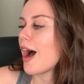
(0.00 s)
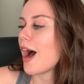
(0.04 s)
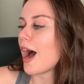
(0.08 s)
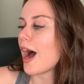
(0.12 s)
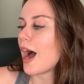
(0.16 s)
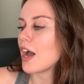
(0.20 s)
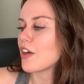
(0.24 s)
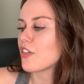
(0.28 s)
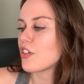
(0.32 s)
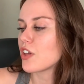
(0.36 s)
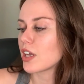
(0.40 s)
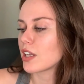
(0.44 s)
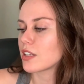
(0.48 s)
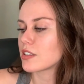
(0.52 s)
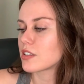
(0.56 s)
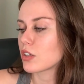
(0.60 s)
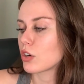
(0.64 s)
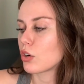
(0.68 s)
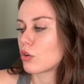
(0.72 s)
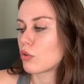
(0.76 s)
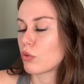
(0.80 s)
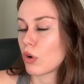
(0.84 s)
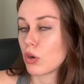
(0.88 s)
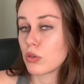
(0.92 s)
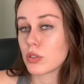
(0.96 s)
I think it's
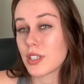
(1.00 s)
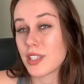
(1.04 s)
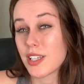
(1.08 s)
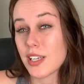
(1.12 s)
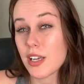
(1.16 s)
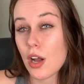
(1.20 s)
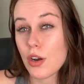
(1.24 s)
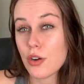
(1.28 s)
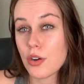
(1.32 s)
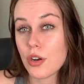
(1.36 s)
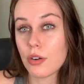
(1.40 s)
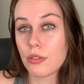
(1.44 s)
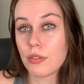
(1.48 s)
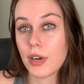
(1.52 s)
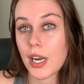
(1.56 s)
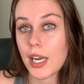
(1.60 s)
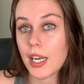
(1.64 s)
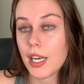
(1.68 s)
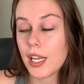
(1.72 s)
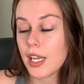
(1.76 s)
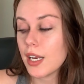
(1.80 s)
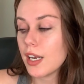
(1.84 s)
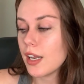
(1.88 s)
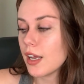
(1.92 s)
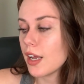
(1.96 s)
grossly
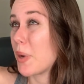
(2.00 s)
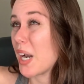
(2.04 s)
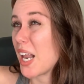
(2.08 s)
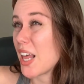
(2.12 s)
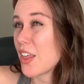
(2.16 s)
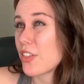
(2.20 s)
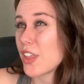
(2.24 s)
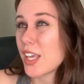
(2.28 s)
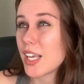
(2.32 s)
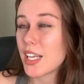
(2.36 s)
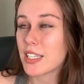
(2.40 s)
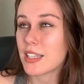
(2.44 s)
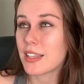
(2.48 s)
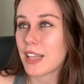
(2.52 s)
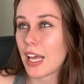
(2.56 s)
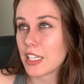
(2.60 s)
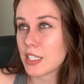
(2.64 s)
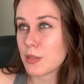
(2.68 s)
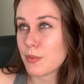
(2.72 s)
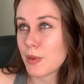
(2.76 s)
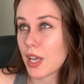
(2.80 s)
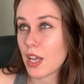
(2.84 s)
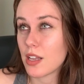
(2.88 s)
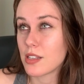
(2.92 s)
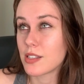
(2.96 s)
underrated, but I think
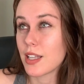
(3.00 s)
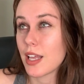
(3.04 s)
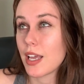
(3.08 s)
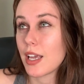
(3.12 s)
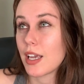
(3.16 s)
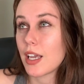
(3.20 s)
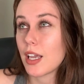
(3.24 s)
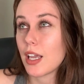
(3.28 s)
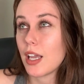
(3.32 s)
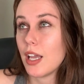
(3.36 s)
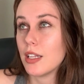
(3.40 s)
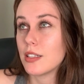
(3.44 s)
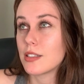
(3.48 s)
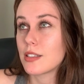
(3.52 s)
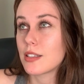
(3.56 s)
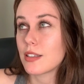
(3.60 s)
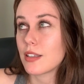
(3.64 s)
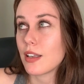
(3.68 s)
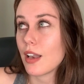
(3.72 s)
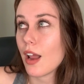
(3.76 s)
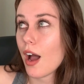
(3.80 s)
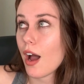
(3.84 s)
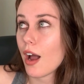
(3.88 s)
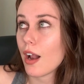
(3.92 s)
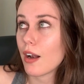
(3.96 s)
that's because like
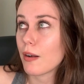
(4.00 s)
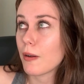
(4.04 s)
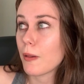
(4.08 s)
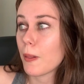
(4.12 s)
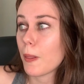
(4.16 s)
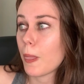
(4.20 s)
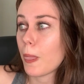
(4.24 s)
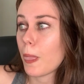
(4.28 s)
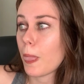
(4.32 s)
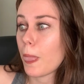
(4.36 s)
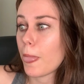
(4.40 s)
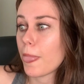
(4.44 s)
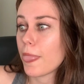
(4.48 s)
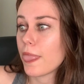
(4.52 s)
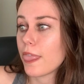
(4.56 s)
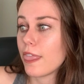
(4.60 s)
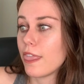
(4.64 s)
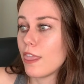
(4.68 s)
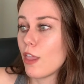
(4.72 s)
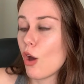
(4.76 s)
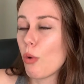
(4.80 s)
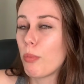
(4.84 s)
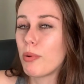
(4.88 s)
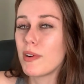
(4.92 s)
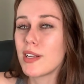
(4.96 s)

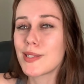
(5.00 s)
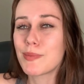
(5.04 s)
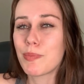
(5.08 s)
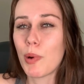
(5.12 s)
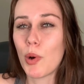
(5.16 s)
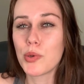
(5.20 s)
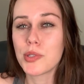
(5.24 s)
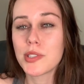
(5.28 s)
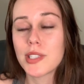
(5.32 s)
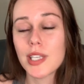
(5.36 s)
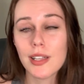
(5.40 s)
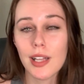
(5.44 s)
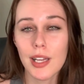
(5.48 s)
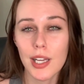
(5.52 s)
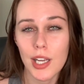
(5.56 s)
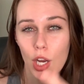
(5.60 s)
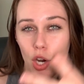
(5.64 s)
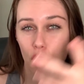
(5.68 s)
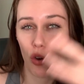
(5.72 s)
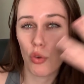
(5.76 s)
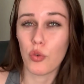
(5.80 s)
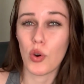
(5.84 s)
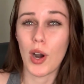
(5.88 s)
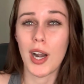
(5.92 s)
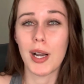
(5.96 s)
nobody's posting like
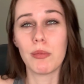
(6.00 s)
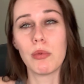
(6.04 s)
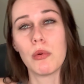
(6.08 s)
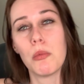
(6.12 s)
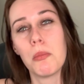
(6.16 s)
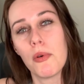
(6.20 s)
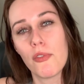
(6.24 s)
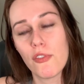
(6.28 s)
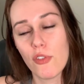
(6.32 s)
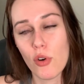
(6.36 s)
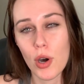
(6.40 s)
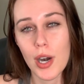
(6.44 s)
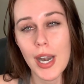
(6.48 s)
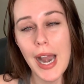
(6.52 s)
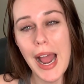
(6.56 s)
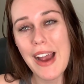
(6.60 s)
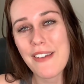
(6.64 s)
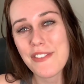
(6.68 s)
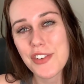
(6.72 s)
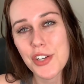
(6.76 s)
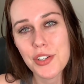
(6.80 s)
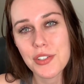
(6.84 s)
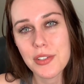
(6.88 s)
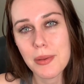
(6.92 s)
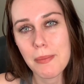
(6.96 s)
incredible before and
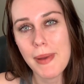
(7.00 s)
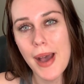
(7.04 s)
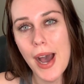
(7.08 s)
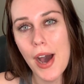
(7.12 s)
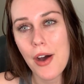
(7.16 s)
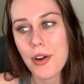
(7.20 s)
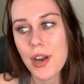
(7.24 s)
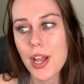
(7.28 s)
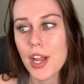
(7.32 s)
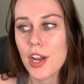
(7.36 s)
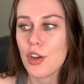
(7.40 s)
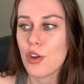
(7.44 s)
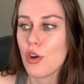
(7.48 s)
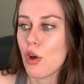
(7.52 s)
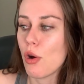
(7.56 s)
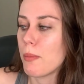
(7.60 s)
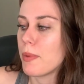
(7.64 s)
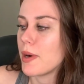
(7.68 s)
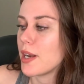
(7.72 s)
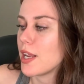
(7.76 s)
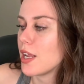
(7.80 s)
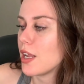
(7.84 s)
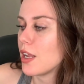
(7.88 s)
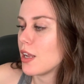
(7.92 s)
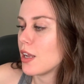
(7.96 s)
afters about it.
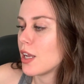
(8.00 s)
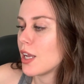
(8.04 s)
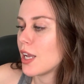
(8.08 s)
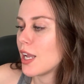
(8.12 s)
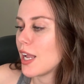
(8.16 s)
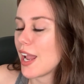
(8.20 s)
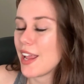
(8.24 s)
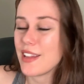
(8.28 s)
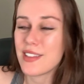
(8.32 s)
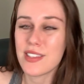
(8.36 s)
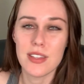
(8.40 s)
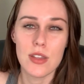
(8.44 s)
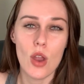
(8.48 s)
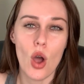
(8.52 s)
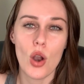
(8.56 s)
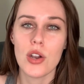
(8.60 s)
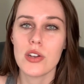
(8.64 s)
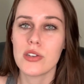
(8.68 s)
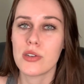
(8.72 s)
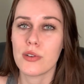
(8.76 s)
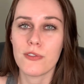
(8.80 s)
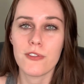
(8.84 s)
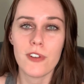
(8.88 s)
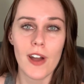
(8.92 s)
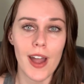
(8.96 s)
It's not a
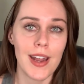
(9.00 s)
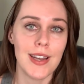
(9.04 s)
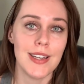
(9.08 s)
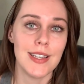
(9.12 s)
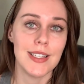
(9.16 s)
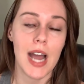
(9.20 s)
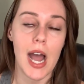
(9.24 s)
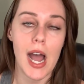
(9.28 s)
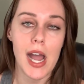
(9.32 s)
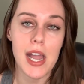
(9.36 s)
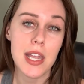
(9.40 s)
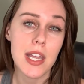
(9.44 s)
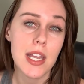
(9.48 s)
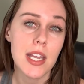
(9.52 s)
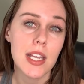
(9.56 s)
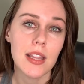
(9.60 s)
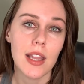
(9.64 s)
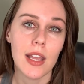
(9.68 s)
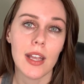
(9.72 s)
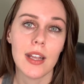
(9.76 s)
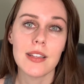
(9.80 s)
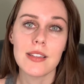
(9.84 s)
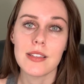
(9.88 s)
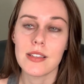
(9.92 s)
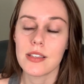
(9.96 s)
defined diet.
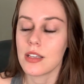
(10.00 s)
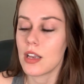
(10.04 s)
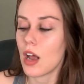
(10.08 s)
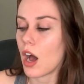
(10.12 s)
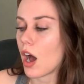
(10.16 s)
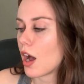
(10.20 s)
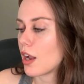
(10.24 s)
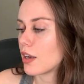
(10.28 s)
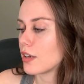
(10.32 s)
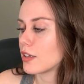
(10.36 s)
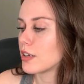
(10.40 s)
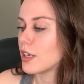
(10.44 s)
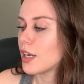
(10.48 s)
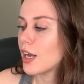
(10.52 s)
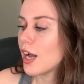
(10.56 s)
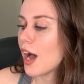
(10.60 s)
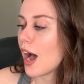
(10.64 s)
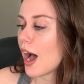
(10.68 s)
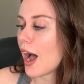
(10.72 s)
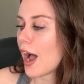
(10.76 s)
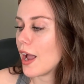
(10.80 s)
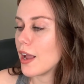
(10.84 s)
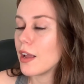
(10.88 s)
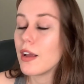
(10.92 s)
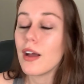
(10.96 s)
Like it's not,
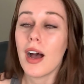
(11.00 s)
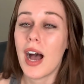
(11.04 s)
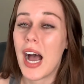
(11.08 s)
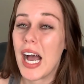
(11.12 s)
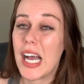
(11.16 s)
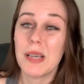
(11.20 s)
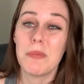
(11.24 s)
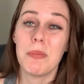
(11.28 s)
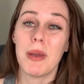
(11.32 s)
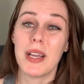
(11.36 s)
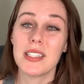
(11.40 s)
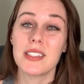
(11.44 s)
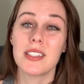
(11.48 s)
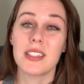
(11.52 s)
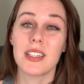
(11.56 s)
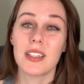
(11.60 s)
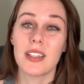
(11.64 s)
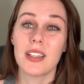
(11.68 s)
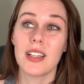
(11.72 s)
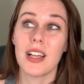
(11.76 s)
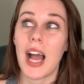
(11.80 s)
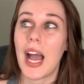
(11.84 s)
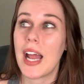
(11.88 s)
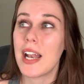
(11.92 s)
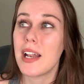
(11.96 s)
I
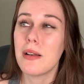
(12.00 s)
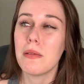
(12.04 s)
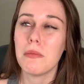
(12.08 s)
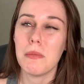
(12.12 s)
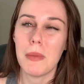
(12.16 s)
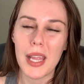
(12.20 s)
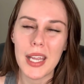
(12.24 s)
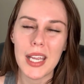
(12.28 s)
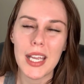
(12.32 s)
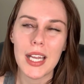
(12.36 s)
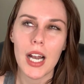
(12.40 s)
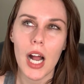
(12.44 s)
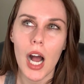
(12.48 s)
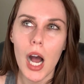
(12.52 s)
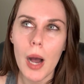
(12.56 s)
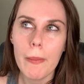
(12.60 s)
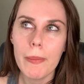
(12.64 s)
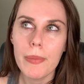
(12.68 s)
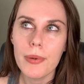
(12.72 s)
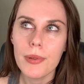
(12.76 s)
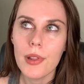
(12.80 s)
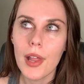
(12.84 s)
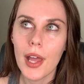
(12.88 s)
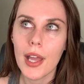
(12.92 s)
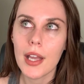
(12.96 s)
didn't make it
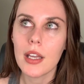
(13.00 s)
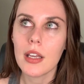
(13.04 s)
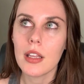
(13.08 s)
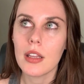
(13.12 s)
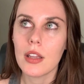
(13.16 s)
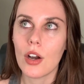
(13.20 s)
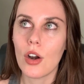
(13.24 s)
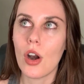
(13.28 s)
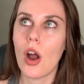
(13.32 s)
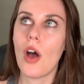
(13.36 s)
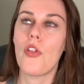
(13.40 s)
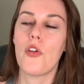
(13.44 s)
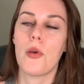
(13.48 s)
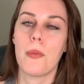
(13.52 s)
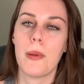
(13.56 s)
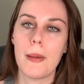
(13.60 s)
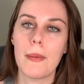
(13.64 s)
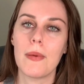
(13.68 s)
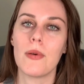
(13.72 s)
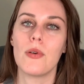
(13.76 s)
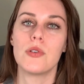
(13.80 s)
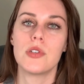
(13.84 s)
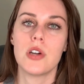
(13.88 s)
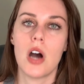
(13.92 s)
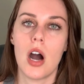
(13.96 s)
up. Like there are other
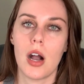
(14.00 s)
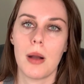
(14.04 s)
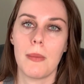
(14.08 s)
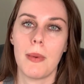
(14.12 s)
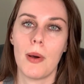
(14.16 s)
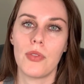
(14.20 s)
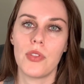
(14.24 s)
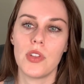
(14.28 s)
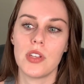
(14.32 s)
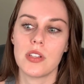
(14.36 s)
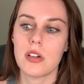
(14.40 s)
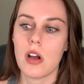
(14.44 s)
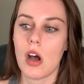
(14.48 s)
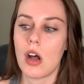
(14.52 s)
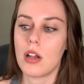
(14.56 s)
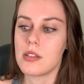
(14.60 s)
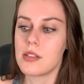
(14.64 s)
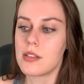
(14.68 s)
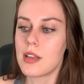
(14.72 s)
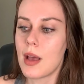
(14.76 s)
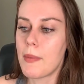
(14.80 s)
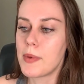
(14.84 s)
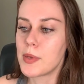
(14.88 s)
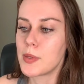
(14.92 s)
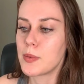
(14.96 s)
people who talk about these
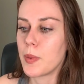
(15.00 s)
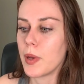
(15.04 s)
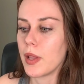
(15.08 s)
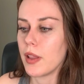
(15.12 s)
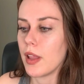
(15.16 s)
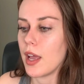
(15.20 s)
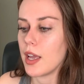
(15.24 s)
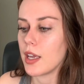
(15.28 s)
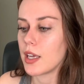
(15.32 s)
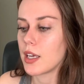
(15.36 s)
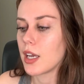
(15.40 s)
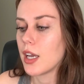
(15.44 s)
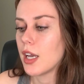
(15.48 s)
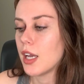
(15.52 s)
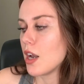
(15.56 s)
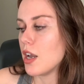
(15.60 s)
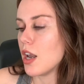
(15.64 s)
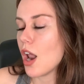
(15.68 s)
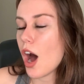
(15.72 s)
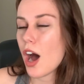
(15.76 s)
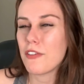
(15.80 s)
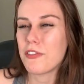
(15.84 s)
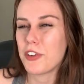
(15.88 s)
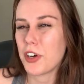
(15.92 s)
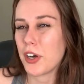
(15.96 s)
concepts, but like
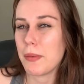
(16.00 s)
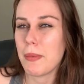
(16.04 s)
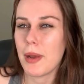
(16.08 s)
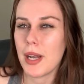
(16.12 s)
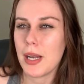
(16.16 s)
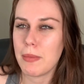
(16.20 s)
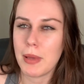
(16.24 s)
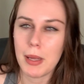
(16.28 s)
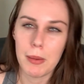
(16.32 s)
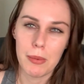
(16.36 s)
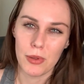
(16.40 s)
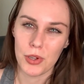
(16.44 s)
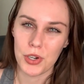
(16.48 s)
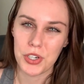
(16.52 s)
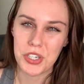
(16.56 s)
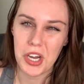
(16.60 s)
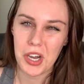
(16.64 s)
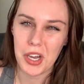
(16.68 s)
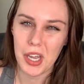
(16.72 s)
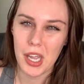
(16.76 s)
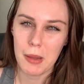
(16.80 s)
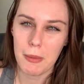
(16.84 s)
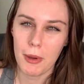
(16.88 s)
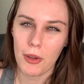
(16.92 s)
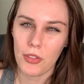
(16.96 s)
not very many people are
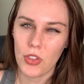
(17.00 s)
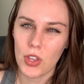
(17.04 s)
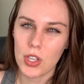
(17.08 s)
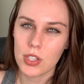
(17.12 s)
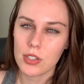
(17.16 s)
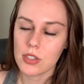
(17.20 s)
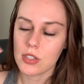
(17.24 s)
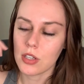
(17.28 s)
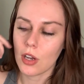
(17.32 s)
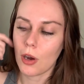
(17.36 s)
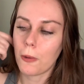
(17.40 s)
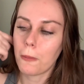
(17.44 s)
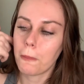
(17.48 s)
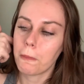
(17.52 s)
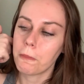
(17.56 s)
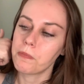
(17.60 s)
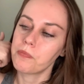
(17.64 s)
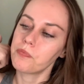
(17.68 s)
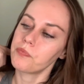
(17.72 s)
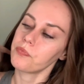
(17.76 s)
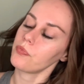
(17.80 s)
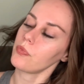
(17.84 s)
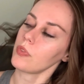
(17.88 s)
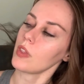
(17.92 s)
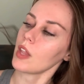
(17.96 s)
talking about this. So
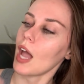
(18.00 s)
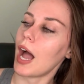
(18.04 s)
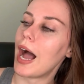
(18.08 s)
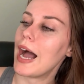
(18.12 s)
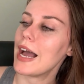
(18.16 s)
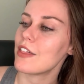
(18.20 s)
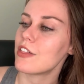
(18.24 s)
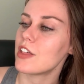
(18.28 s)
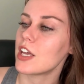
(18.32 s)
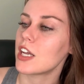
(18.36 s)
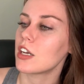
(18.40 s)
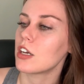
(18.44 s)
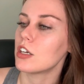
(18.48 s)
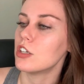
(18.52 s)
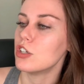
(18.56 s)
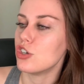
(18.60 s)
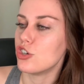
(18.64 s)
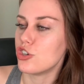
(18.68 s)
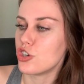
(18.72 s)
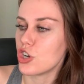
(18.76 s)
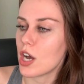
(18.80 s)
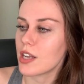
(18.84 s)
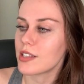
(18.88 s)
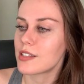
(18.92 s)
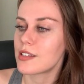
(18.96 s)
I think
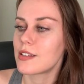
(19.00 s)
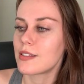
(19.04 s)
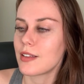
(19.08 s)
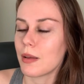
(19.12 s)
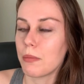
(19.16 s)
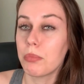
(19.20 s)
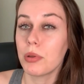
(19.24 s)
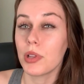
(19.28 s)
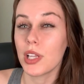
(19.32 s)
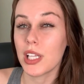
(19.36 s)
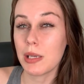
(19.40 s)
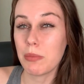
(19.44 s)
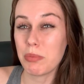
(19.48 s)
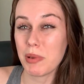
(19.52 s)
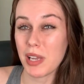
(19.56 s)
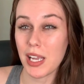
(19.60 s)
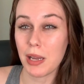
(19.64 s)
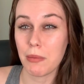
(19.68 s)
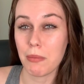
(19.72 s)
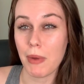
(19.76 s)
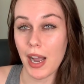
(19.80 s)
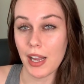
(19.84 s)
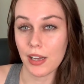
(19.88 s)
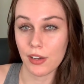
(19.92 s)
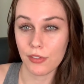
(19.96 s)
just simply
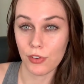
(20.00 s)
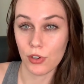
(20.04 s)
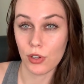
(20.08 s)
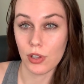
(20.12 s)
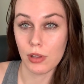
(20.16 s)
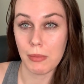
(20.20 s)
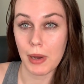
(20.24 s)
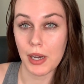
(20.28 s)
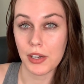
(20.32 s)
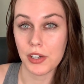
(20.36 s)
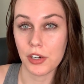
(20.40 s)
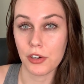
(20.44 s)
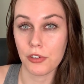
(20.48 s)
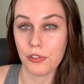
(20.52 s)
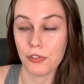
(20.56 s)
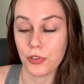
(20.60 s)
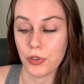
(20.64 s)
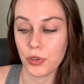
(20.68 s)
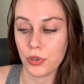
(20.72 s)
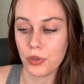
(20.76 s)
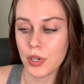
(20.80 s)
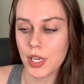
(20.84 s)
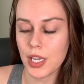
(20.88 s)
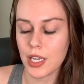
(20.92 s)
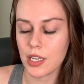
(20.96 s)
being mindful about your
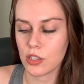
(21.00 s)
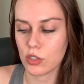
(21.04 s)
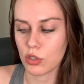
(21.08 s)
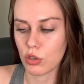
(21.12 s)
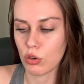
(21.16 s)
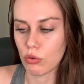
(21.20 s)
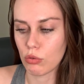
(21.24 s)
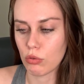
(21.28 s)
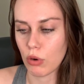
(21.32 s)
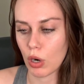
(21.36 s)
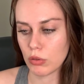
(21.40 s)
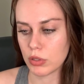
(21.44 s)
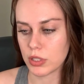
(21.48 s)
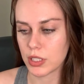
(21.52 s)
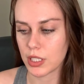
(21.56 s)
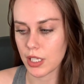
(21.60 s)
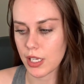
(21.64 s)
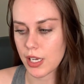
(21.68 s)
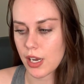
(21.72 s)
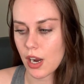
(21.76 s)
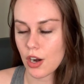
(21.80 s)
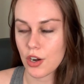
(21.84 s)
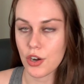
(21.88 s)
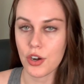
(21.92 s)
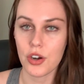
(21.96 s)
food is
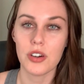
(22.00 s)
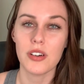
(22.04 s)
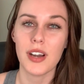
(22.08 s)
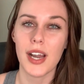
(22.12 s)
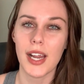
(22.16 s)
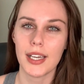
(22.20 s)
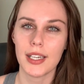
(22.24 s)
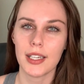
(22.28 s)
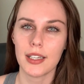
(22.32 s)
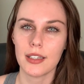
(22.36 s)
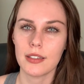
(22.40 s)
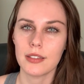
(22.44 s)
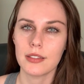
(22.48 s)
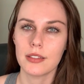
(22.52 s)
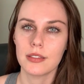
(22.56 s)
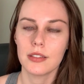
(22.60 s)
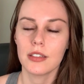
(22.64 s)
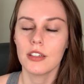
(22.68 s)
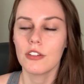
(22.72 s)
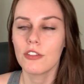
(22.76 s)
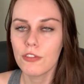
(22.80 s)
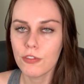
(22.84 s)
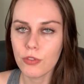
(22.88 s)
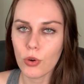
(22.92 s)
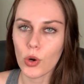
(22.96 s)
grossly underrated
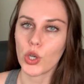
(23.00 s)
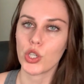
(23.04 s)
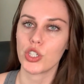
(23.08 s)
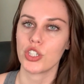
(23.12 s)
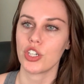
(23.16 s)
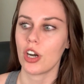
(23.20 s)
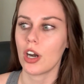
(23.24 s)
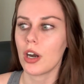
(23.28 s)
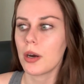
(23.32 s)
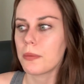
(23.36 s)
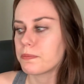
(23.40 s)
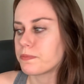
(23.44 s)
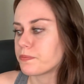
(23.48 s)
for sure.